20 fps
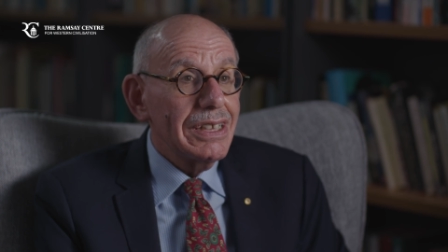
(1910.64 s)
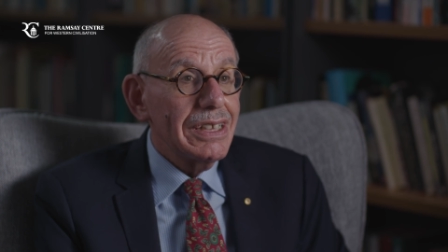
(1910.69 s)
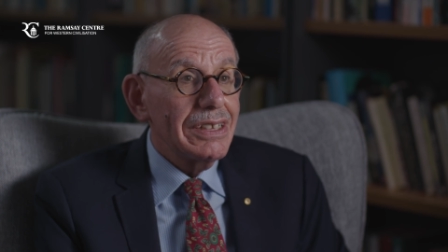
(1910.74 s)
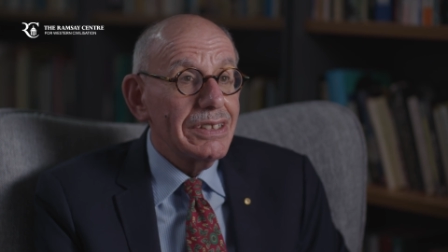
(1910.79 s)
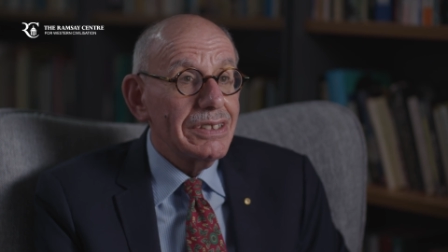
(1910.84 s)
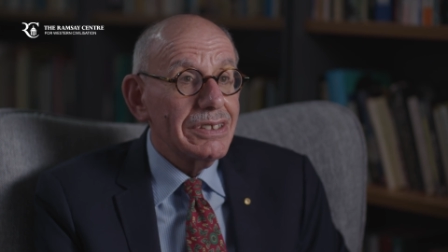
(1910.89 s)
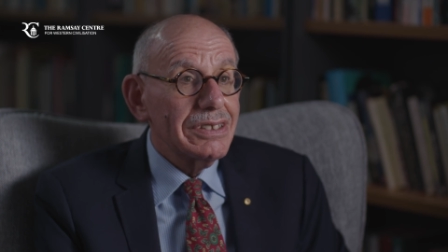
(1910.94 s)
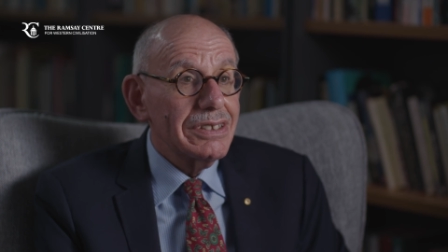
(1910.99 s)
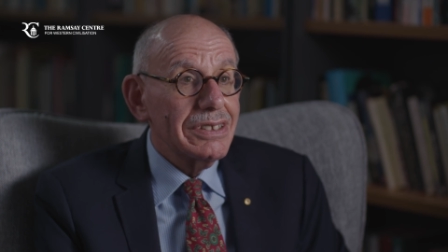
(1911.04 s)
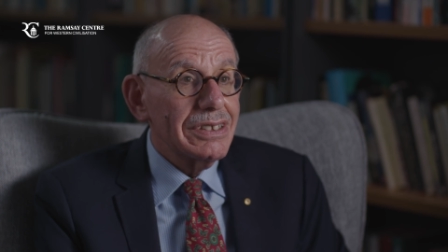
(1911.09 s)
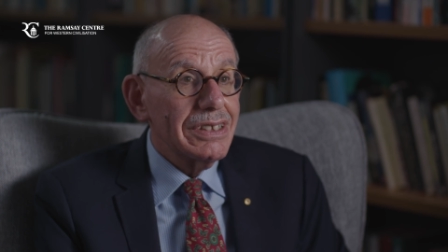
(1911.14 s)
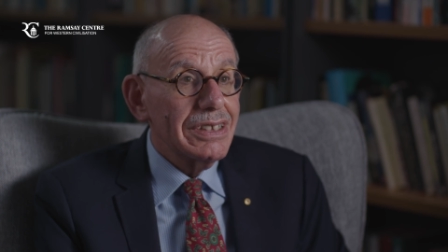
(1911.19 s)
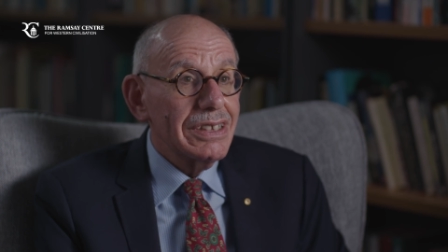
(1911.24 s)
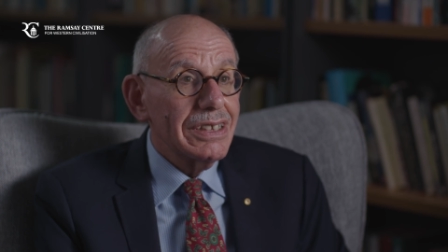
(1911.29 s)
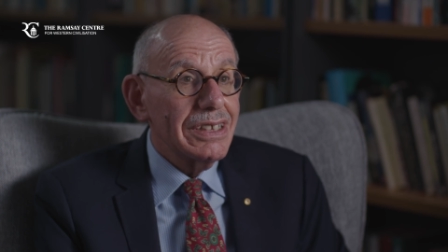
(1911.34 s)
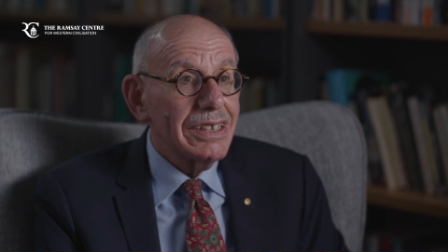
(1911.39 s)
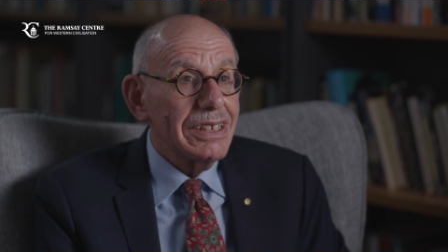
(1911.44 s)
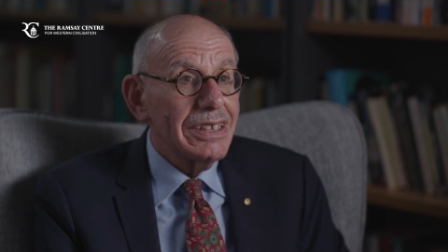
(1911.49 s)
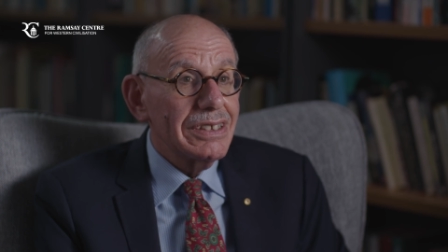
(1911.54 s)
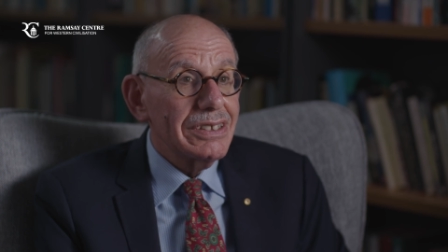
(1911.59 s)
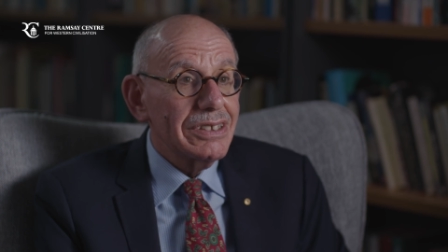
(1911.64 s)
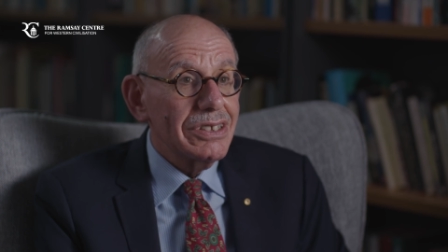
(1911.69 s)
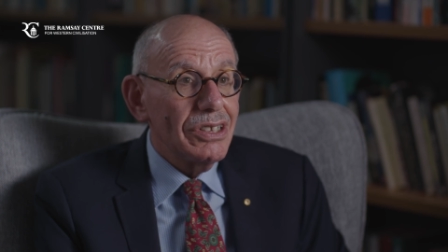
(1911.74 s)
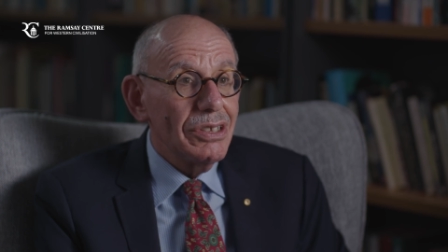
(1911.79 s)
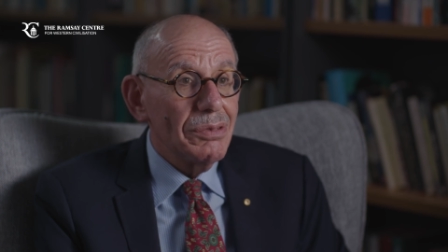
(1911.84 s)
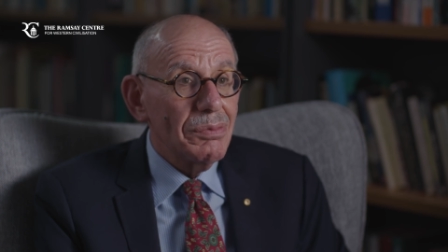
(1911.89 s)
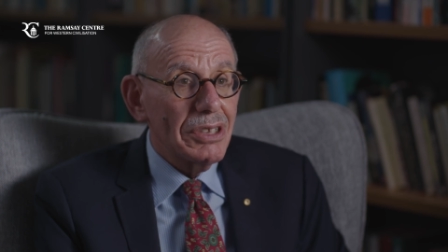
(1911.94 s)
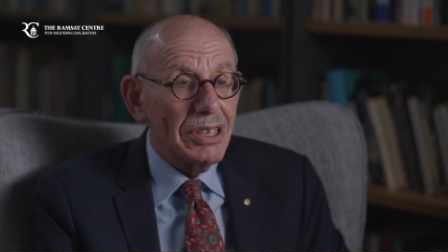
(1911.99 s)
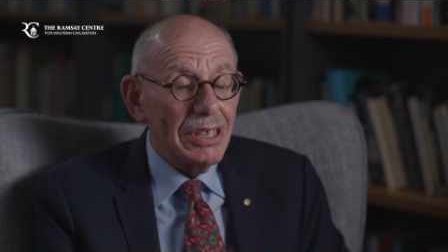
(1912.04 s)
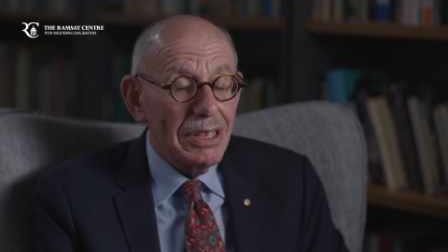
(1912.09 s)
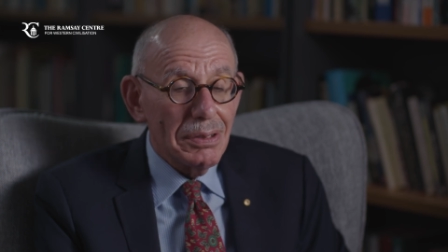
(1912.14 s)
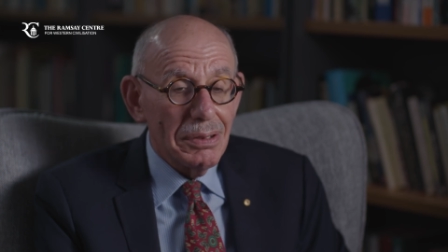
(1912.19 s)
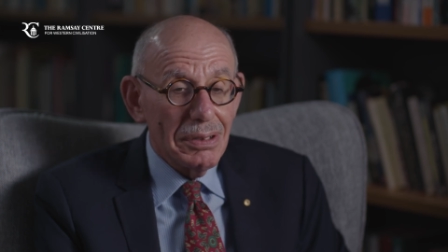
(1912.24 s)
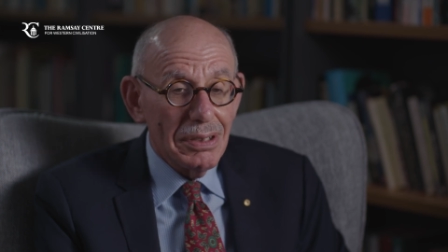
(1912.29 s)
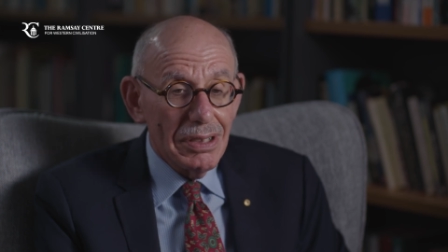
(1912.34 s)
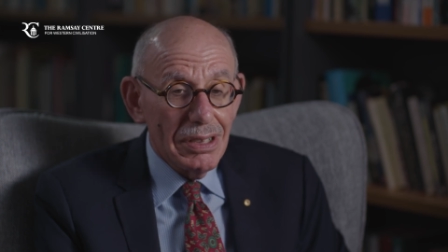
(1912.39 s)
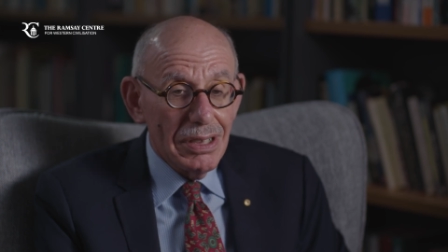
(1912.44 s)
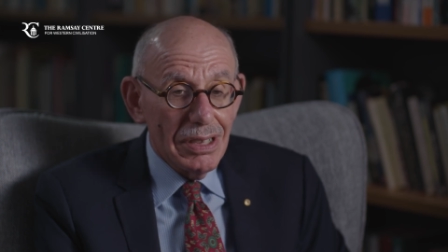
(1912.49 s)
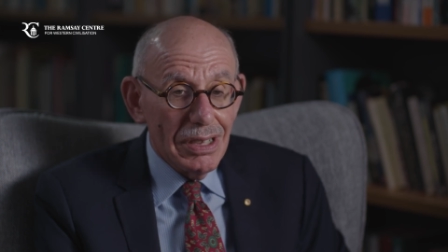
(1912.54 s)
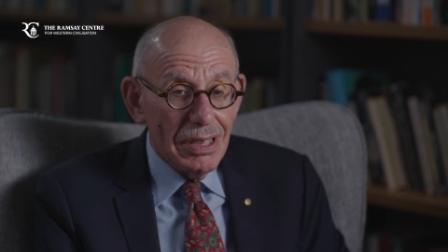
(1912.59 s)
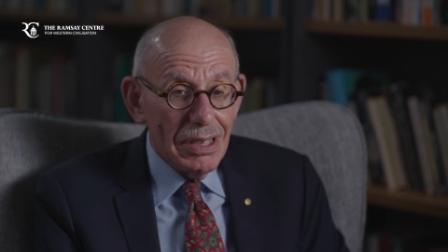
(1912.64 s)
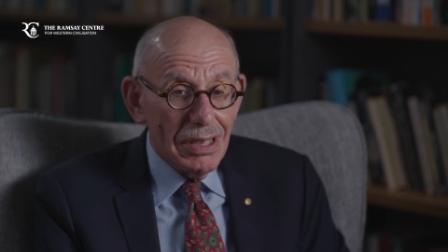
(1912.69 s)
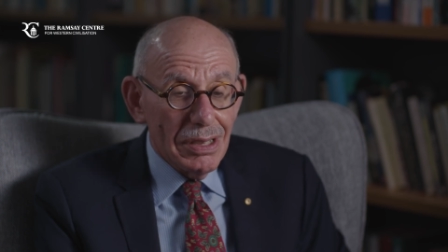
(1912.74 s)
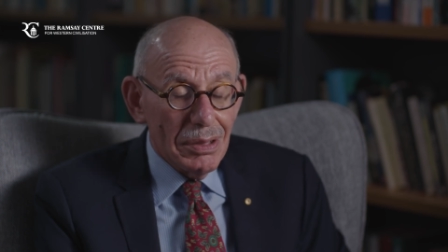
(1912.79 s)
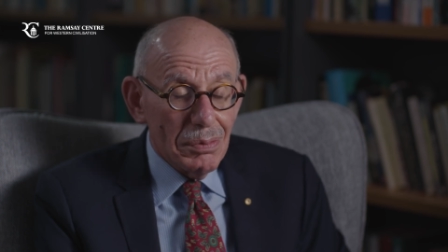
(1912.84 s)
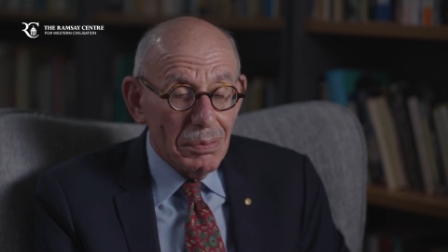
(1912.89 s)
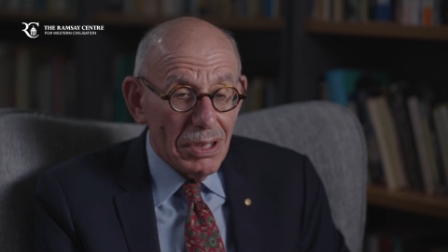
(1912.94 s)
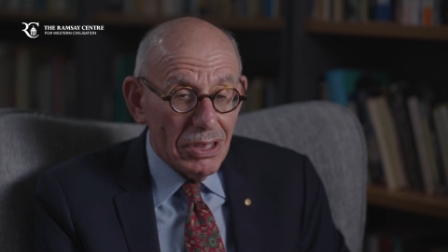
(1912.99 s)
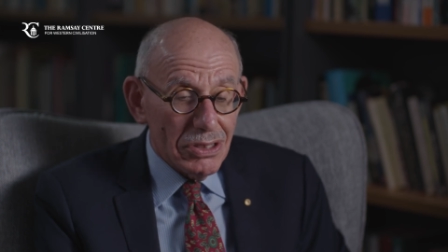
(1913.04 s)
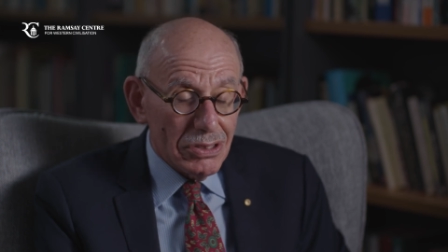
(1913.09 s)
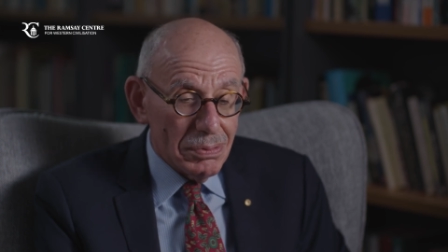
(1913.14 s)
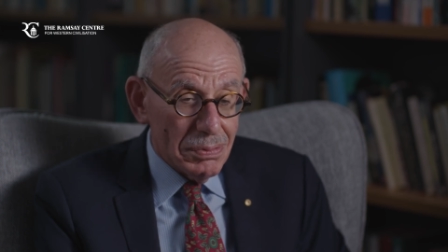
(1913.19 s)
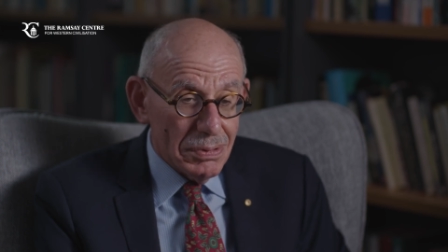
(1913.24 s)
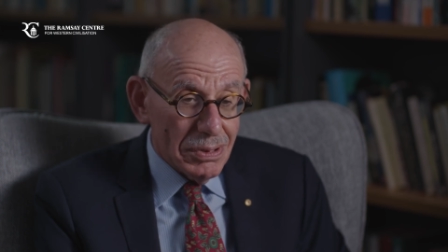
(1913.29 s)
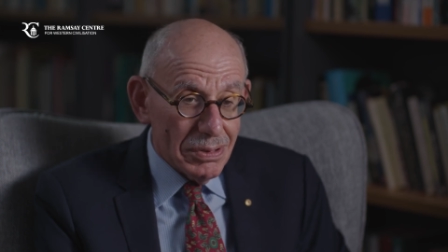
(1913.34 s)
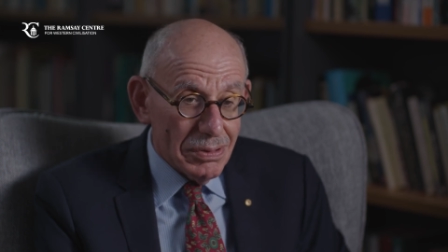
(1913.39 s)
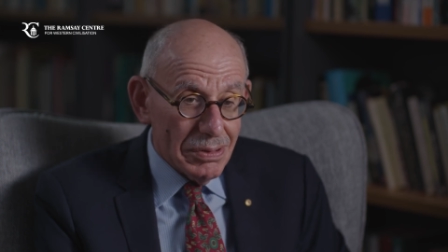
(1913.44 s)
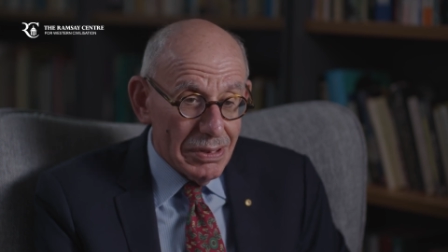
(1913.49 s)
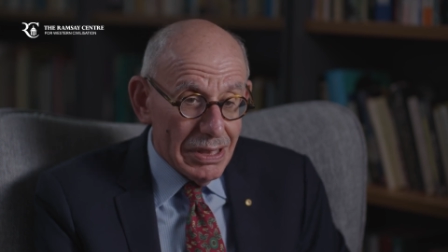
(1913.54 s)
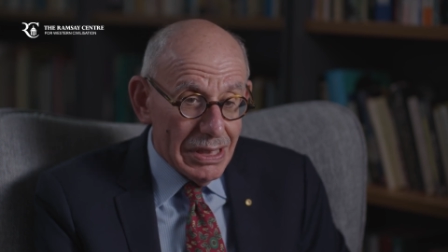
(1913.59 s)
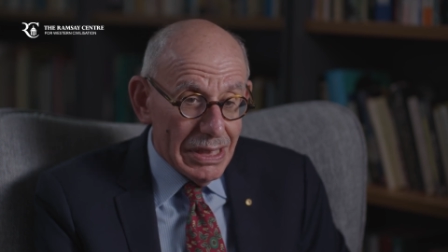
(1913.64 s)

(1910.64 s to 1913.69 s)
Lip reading: is humanly possible.